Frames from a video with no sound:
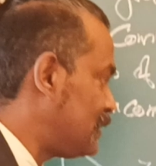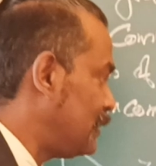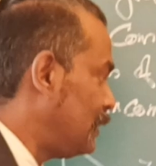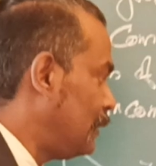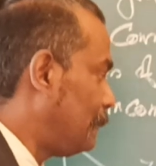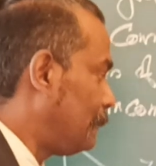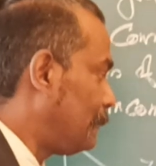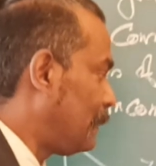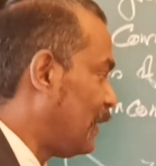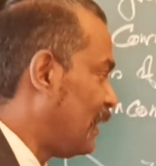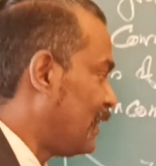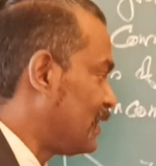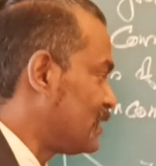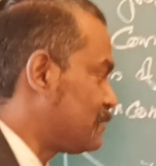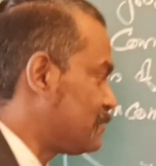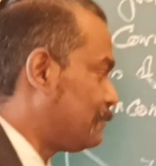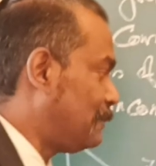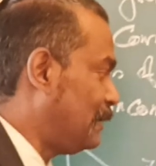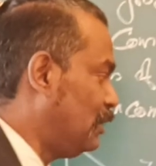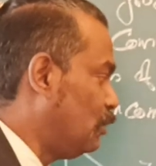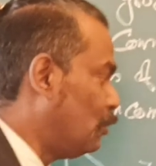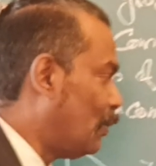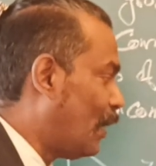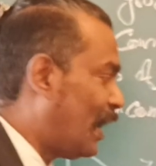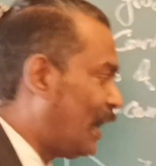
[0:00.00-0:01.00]
plus Py
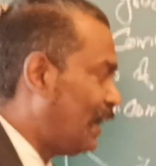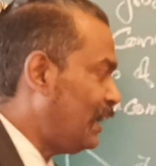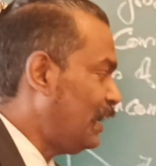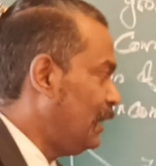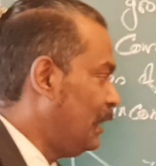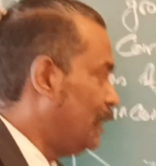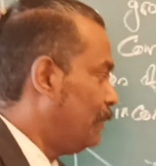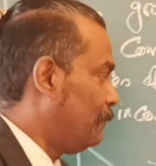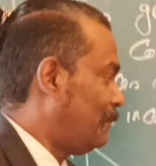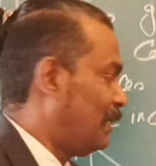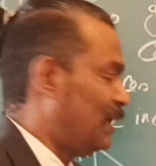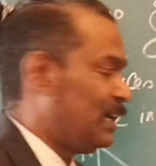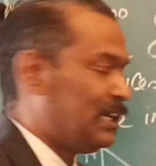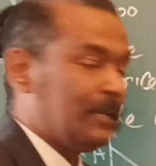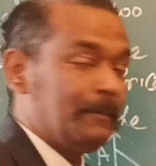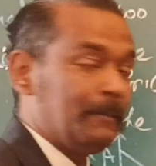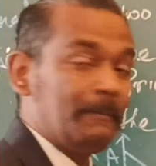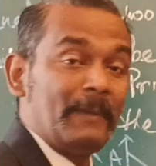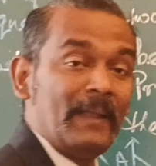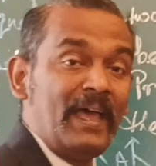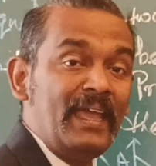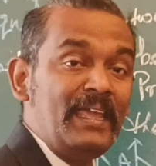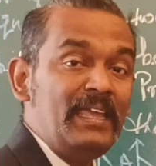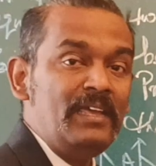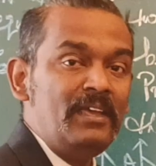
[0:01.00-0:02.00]
multiply
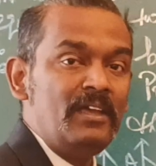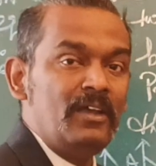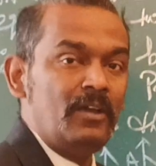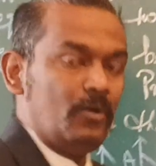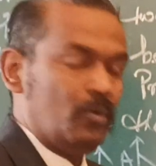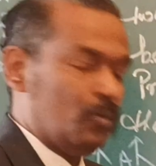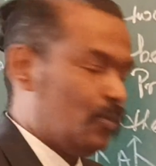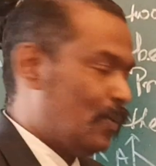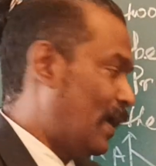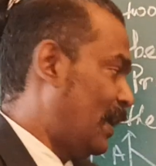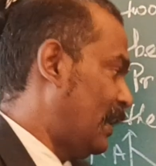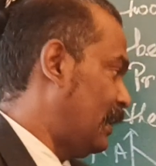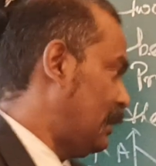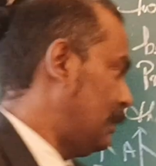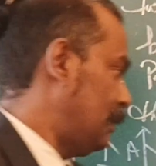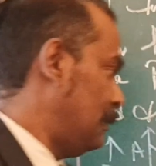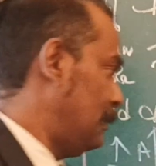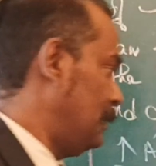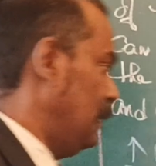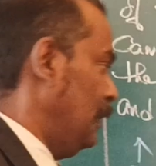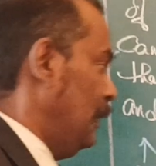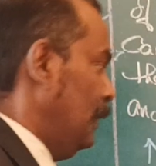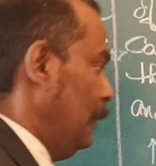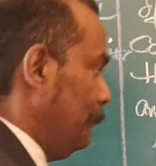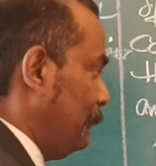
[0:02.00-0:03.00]
y.
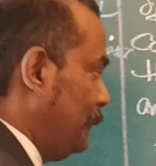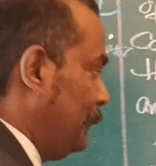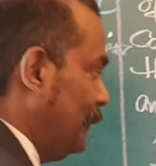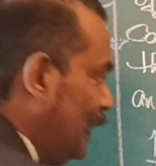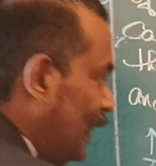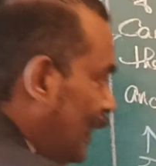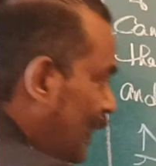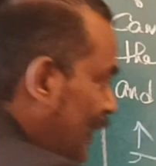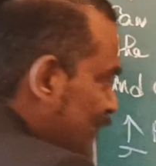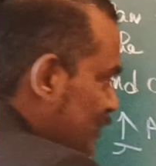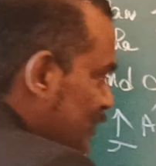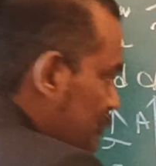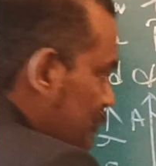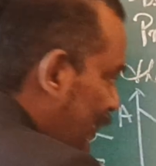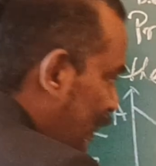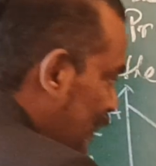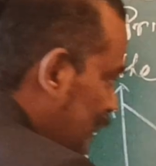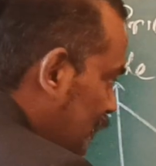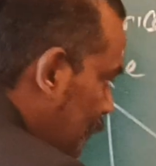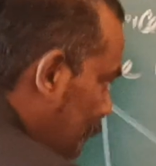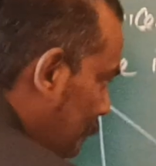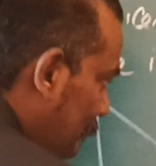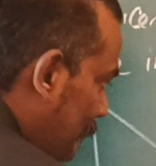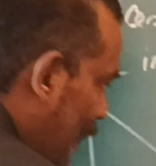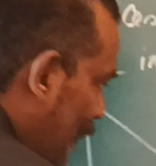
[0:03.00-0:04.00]
Px
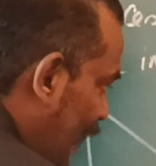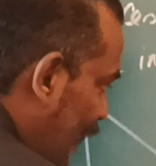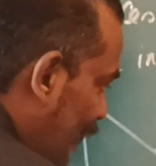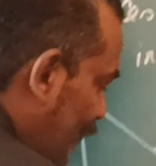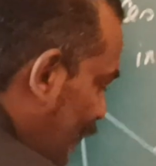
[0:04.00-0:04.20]
multiply